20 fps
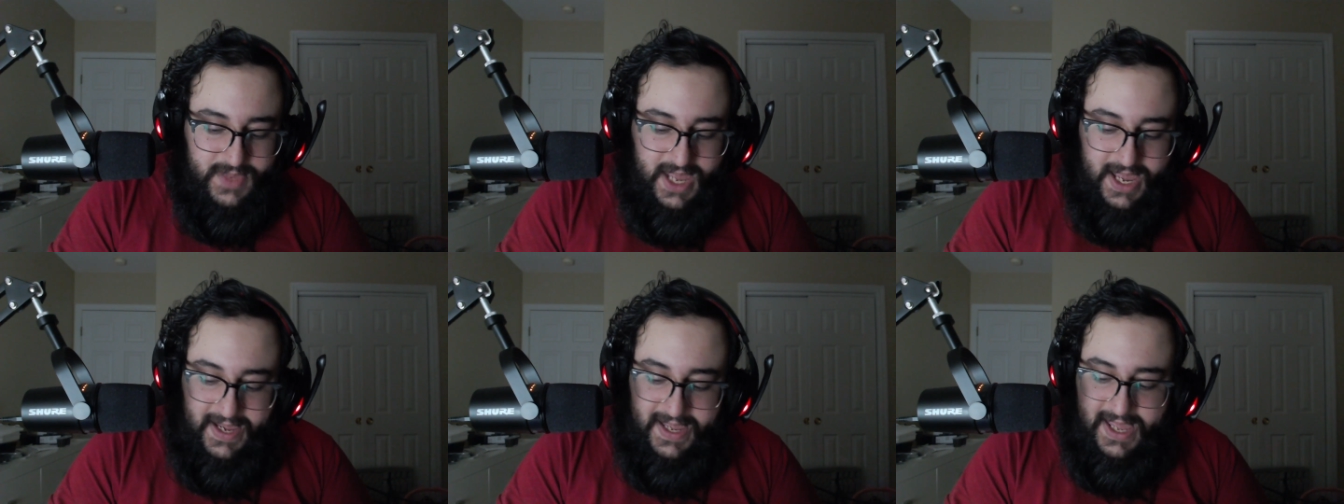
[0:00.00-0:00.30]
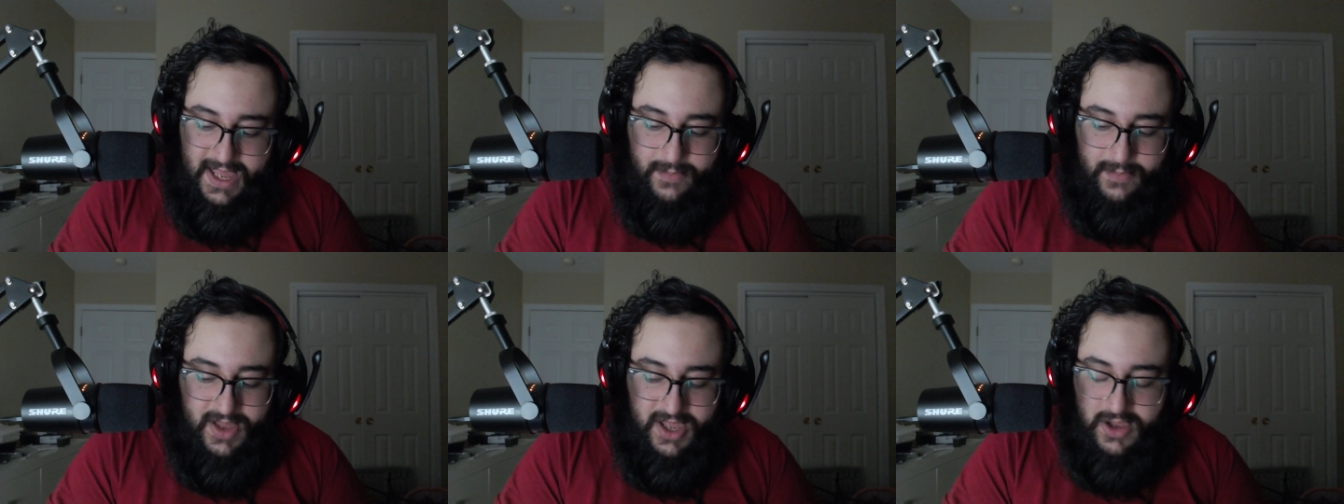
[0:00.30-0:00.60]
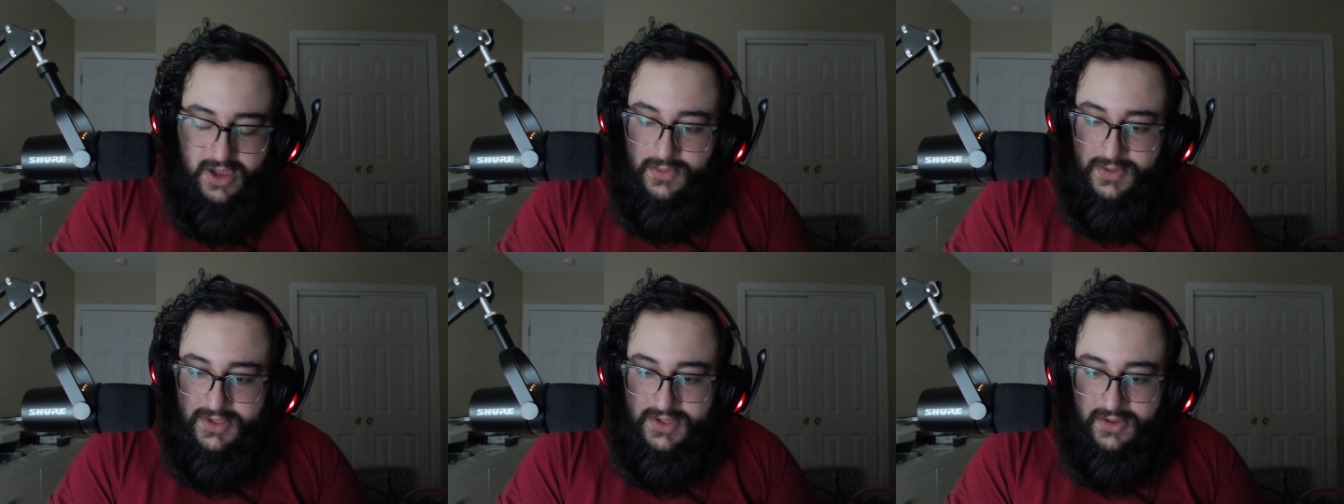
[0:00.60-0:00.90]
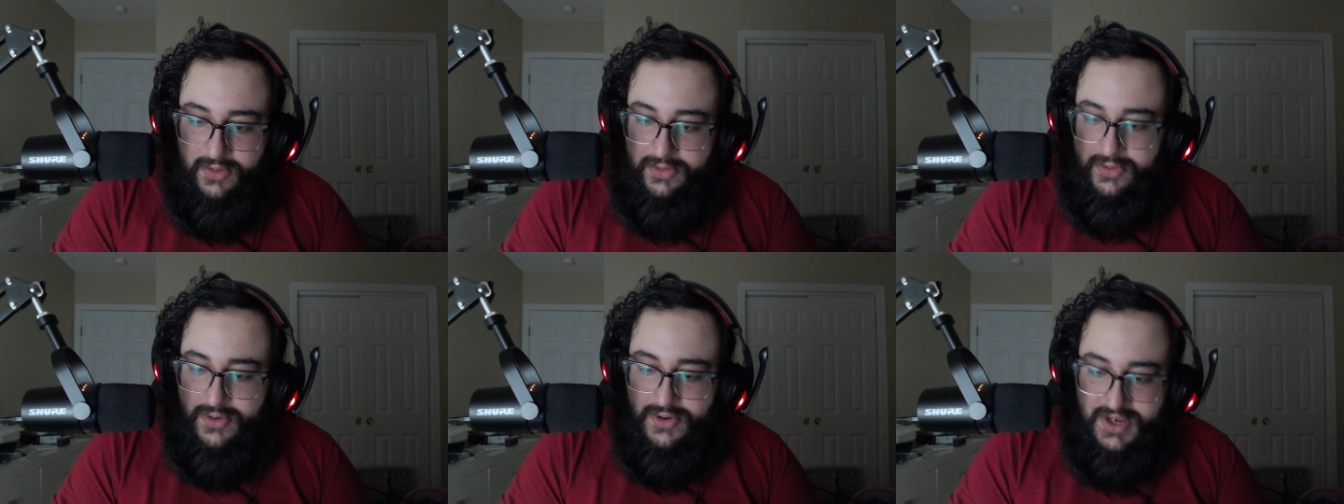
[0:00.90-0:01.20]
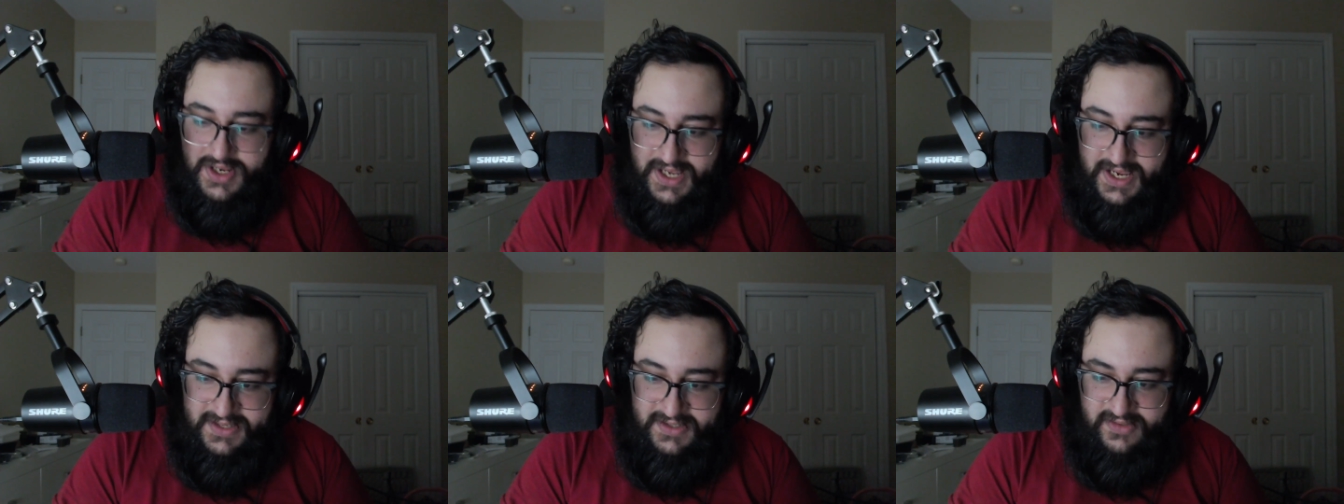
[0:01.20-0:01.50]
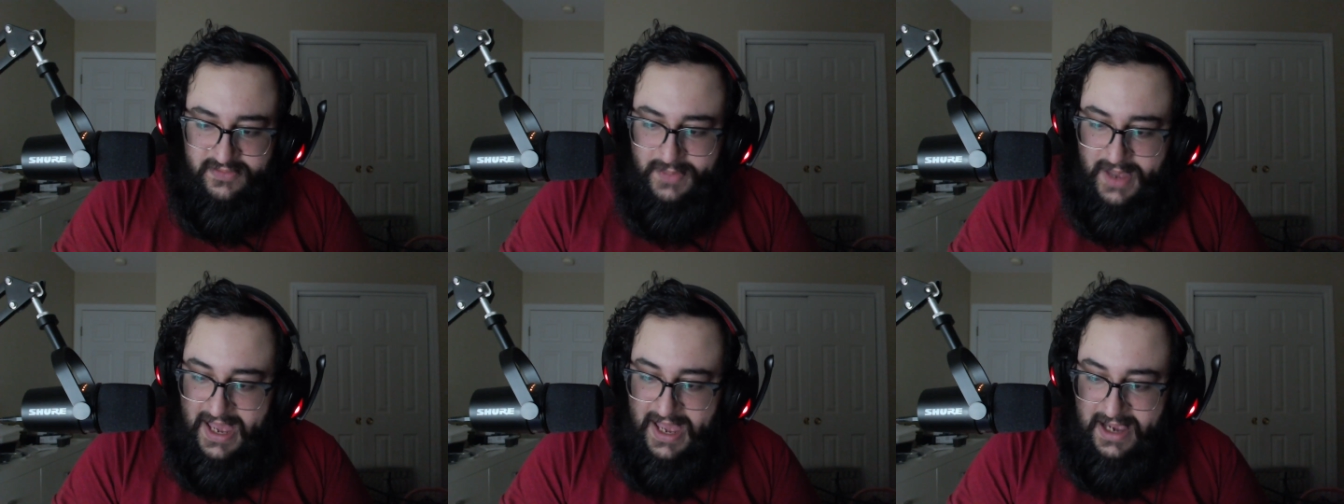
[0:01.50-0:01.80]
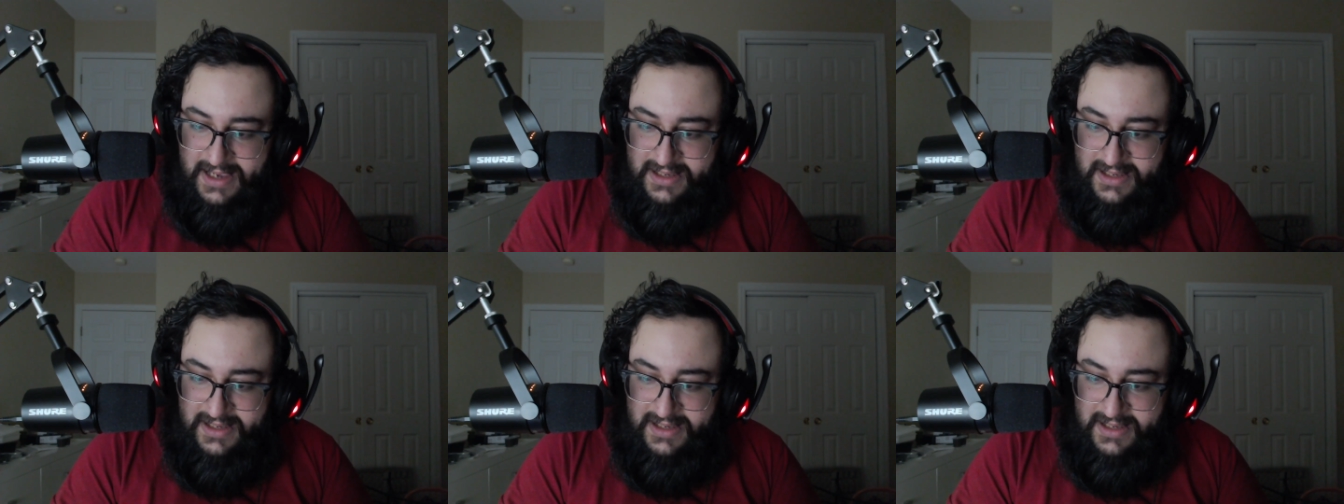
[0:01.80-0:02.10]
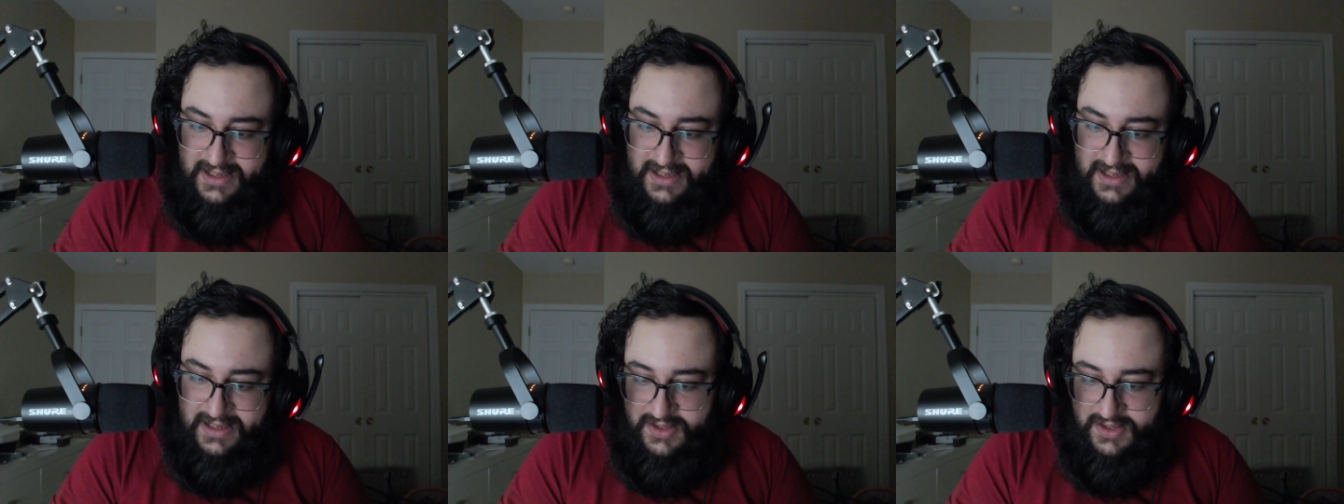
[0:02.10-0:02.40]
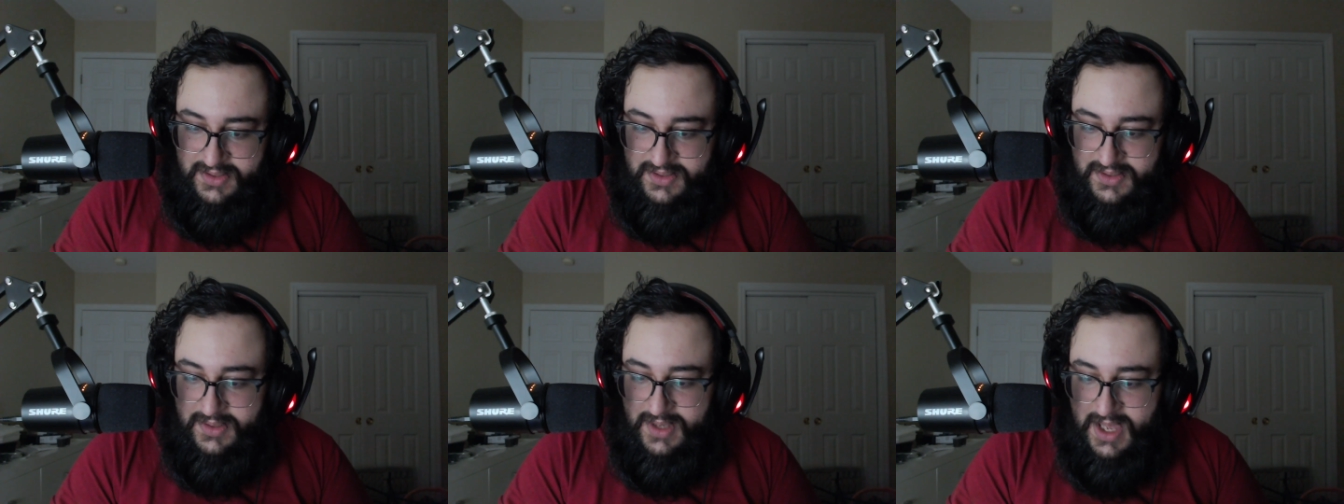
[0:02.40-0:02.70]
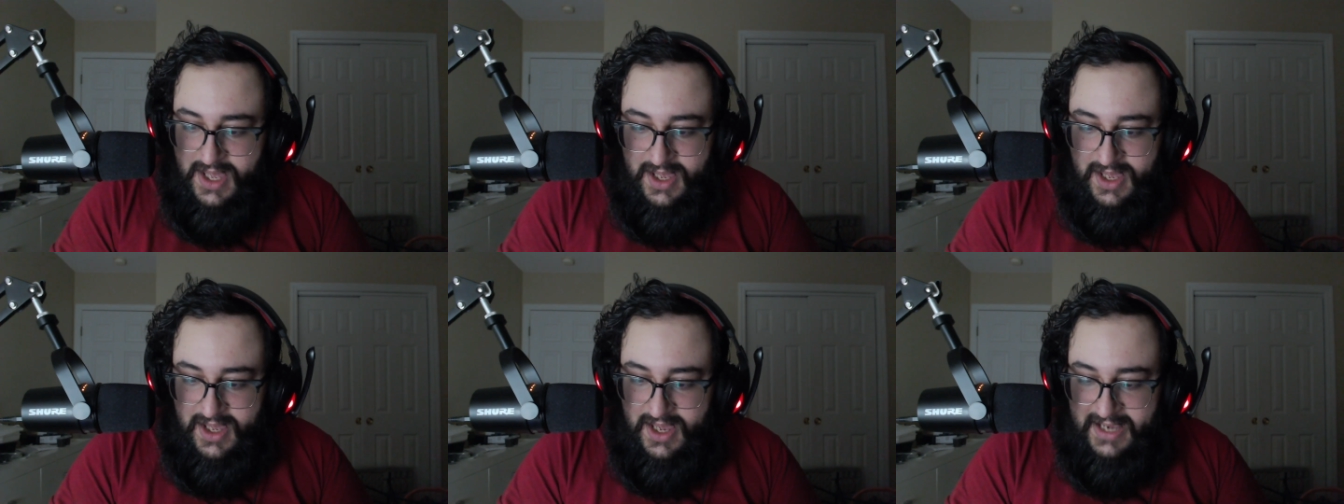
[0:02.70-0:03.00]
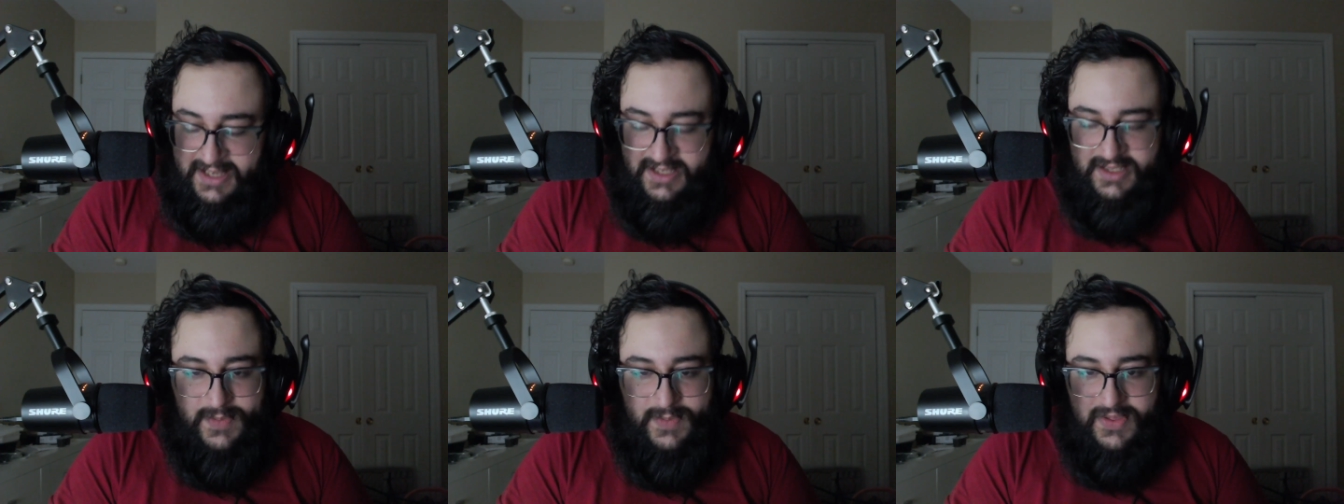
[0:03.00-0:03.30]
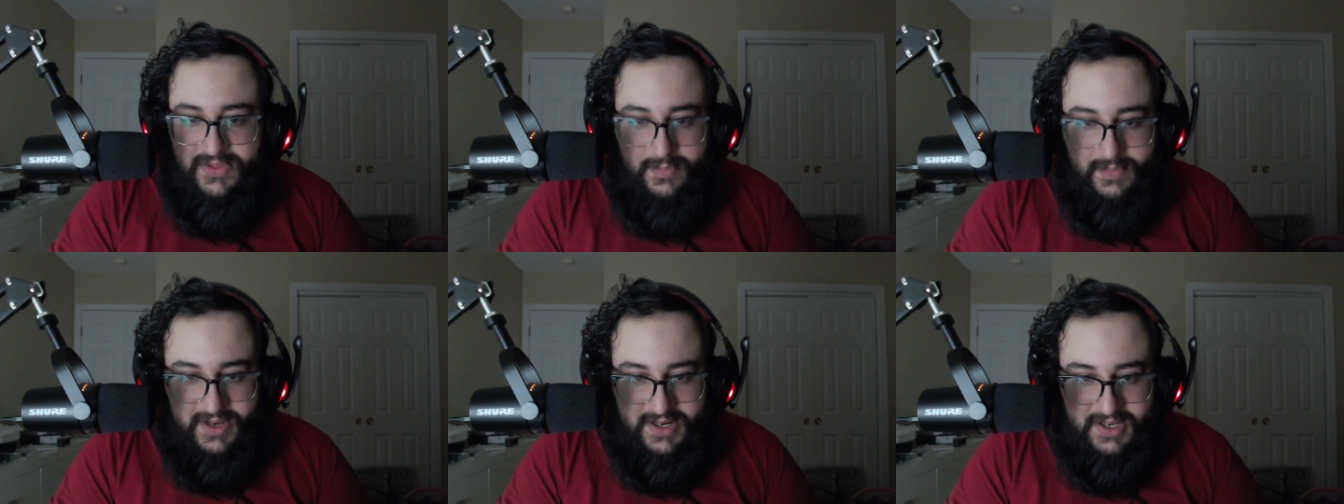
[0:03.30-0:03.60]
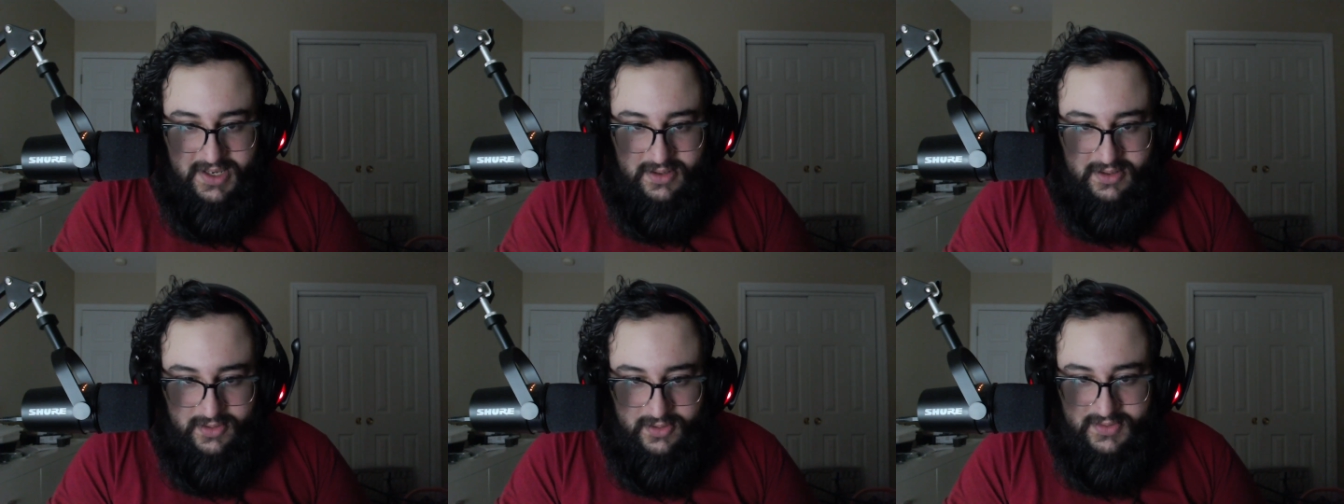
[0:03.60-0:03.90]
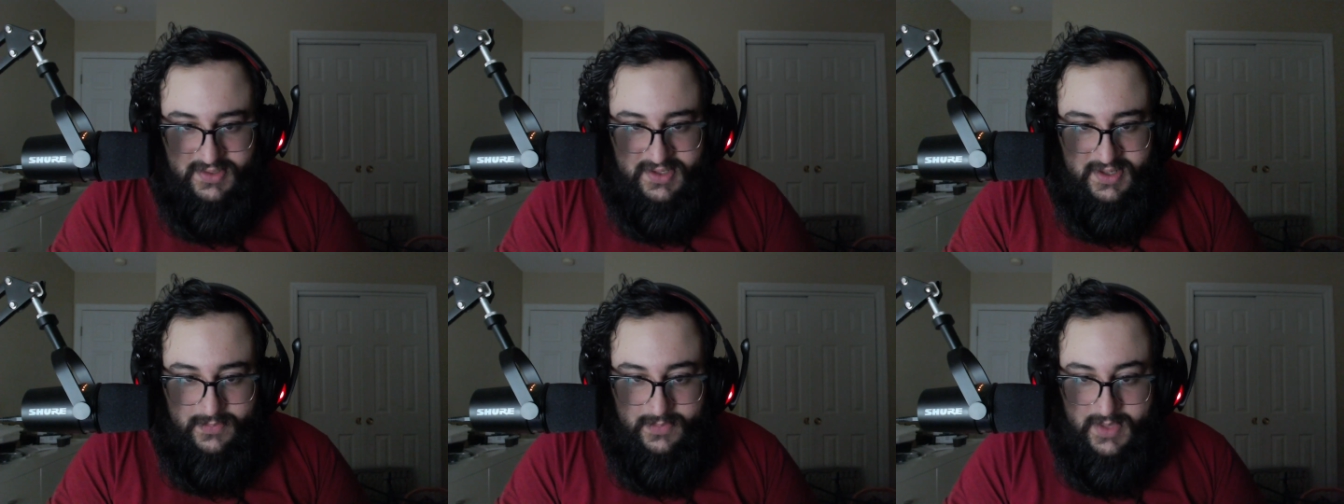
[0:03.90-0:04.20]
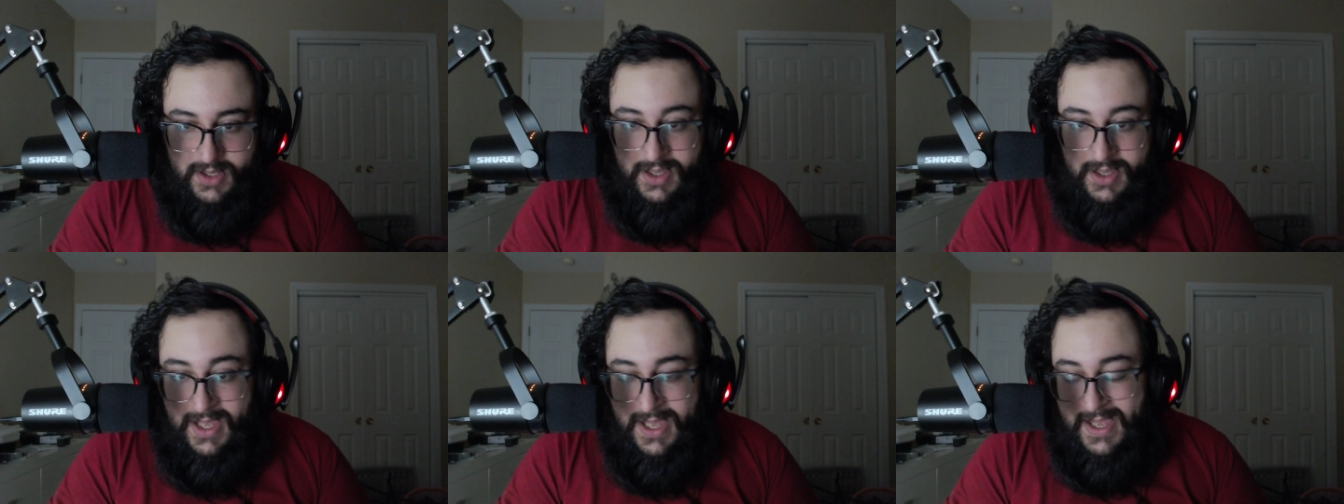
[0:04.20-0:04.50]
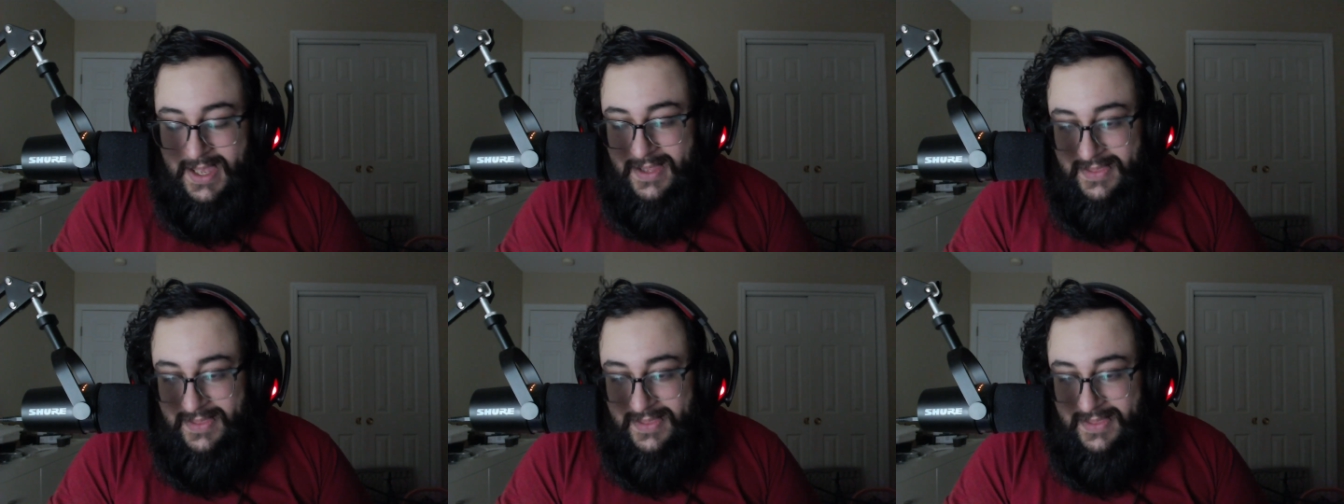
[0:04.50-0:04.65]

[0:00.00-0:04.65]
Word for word: I can't pay you until 30 days have passed because I spent the money or something,